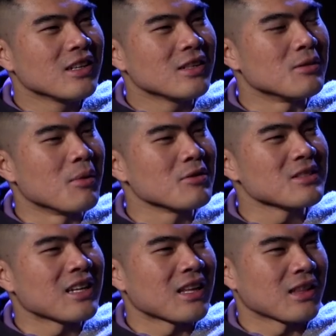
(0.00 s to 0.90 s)
you're
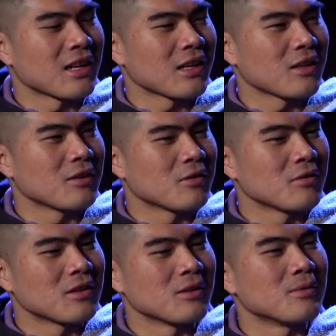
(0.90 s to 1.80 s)
mostly at like you
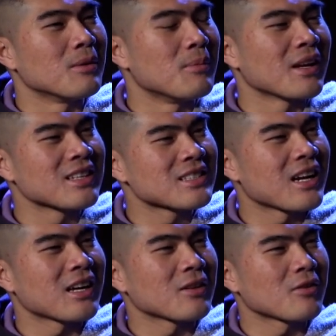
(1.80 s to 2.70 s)
know the the biggest
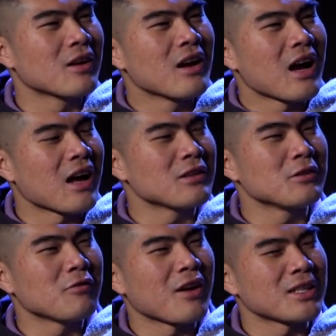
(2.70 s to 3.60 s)
guy in the court. How did you
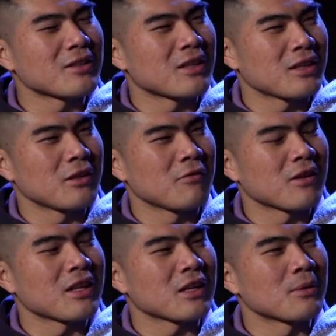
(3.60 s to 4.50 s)
find out that you
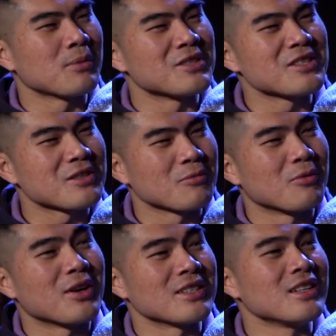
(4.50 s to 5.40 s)
felt like your position
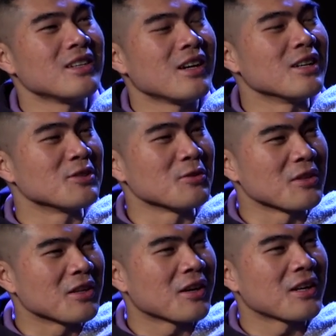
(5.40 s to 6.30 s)
was? A
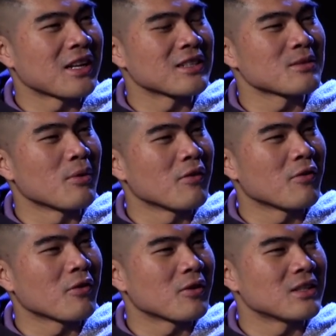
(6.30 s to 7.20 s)
shooting guard and a small
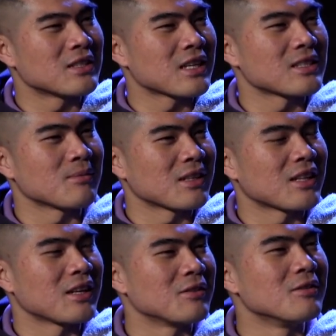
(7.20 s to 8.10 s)
forward. Is that something
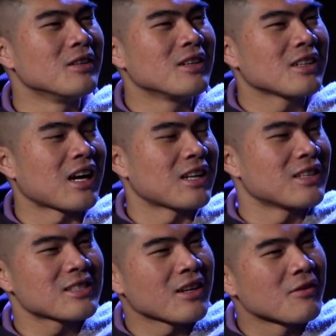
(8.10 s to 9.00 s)
that you kind of
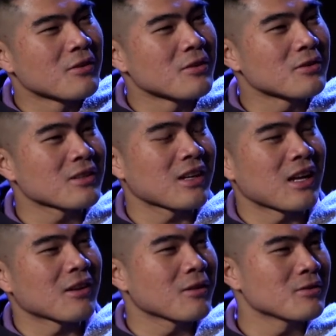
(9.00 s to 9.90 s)
discover
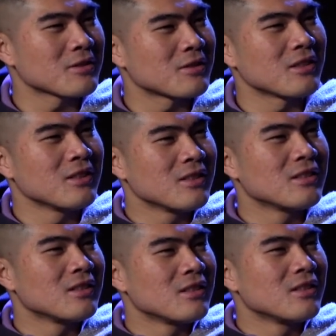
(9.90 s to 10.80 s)
kind of closer
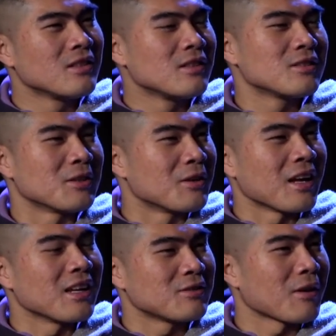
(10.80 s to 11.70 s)
to your
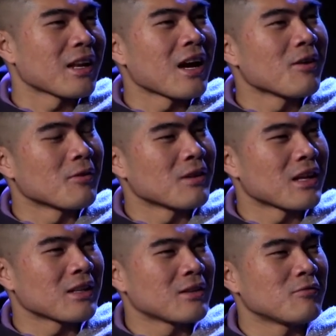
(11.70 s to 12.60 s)
age right now, or
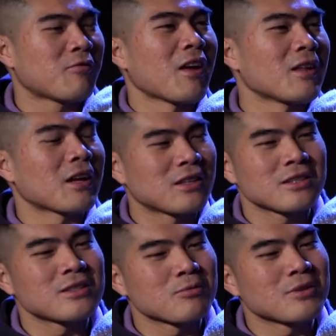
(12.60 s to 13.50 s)
like you felt like
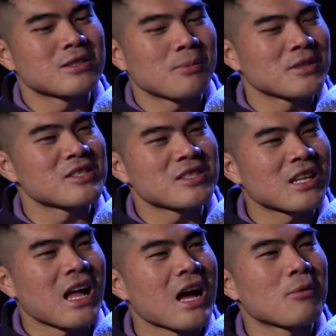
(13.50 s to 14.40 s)
this was the position
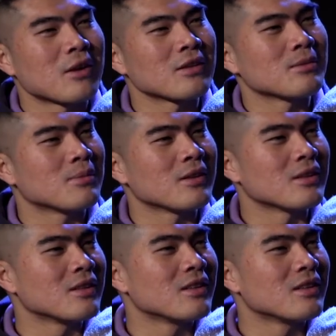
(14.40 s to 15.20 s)
that I wanted to play?